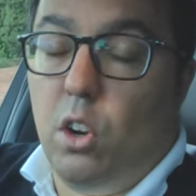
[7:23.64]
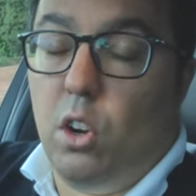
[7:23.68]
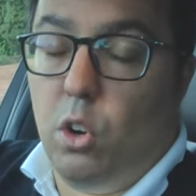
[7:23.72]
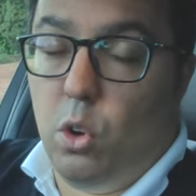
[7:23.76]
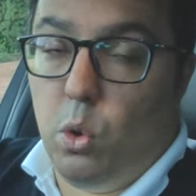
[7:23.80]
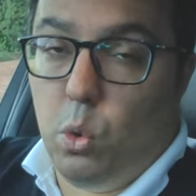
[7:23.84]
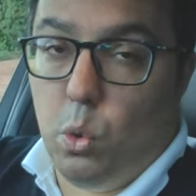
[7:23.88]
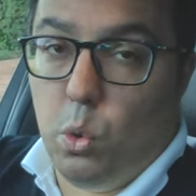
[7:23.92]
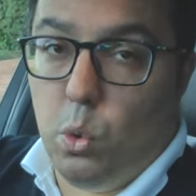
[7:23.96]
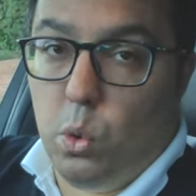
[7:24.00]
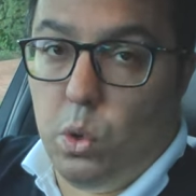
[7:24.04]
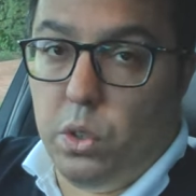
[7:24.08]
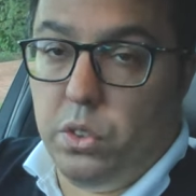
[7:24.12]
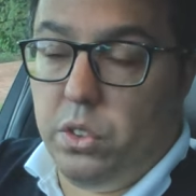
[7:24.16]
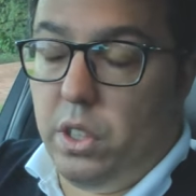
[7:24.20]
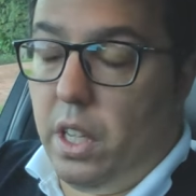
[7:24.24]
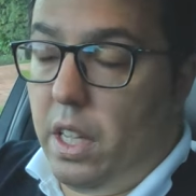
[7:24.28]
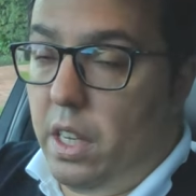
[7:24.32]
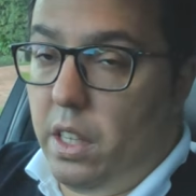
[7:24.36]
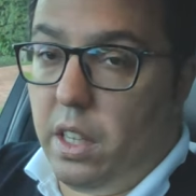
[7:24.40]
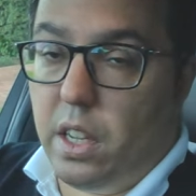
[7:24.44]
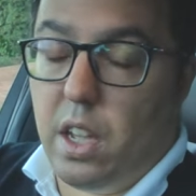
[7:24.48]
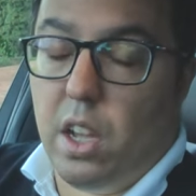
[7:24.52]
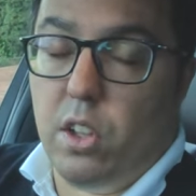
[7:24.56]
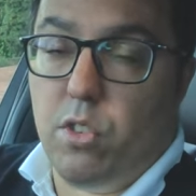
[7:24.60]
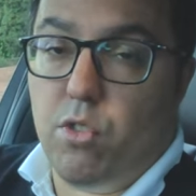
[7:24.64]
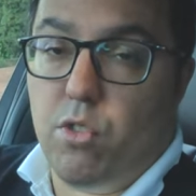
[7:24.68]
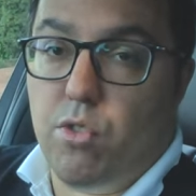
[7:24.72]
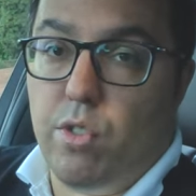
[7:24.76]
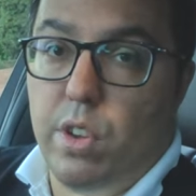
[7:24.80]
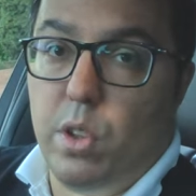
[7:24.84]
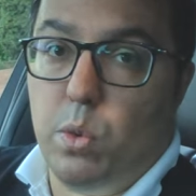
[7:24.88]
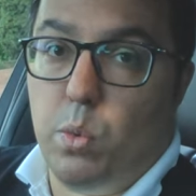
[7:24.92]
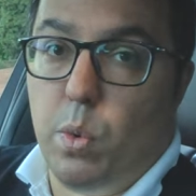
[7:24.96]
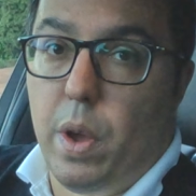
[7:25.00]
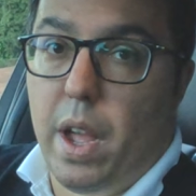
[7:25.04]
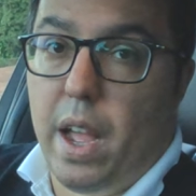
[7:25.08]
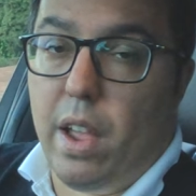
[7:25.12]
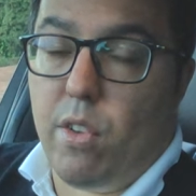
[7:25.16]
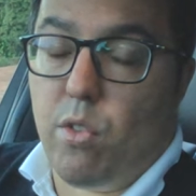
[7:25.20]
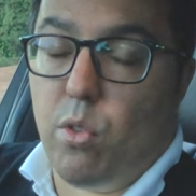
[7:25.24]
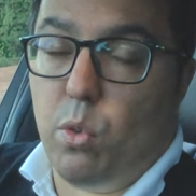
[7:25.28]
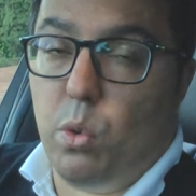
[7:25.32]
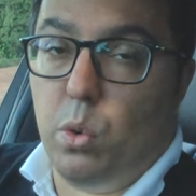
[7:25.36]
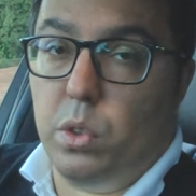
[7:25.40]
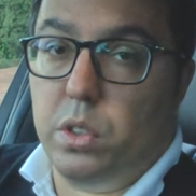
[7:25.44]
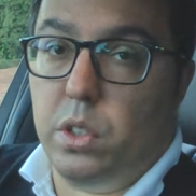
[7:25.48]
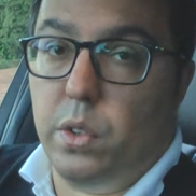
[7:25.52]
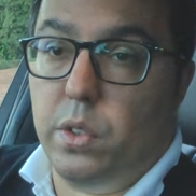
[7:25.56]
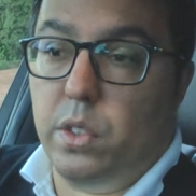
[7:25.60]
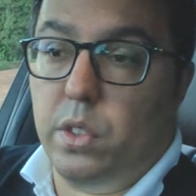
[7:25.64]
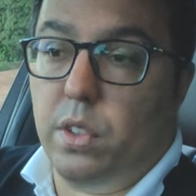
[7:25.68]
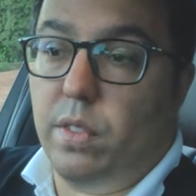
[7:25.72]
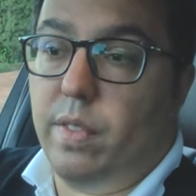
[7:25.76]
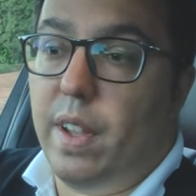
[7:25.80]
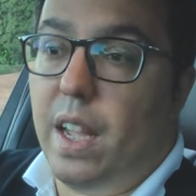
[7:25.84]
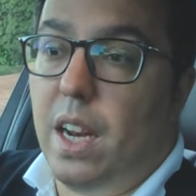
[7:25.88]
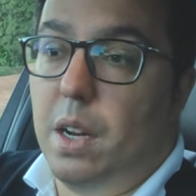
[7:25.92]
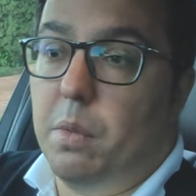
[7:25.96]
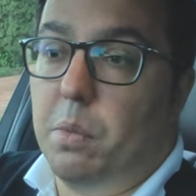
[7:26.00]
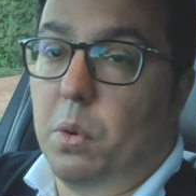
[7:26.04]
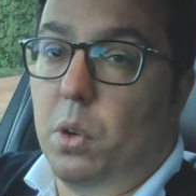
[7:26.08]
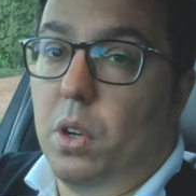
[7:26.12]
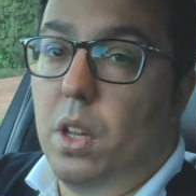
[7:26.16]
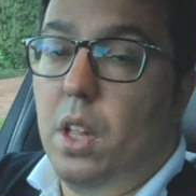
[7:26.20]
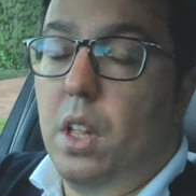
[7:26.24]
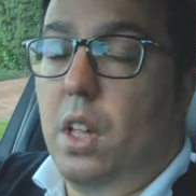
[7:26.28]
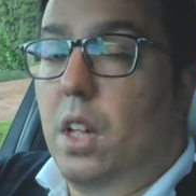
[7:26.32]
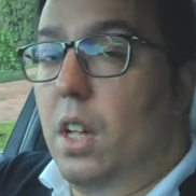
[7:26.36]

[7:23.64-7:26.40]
laws in the countries where Android Auto is available.